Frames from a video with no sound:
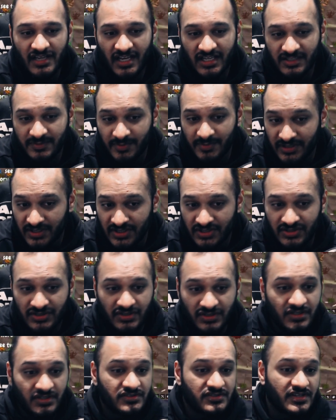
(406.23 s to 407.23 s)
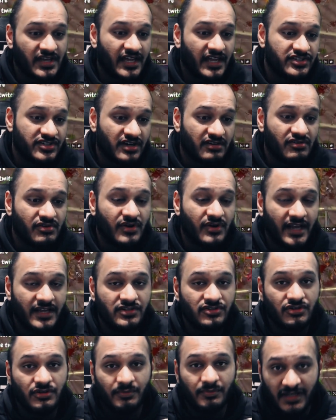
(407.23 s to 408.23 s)
expeditions, and general
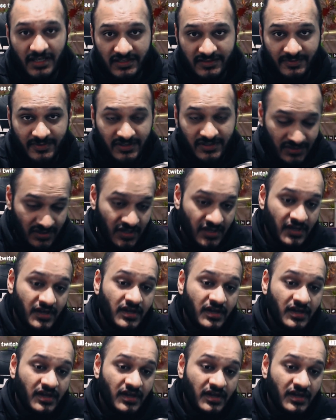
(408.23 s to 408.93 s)
HQ placements.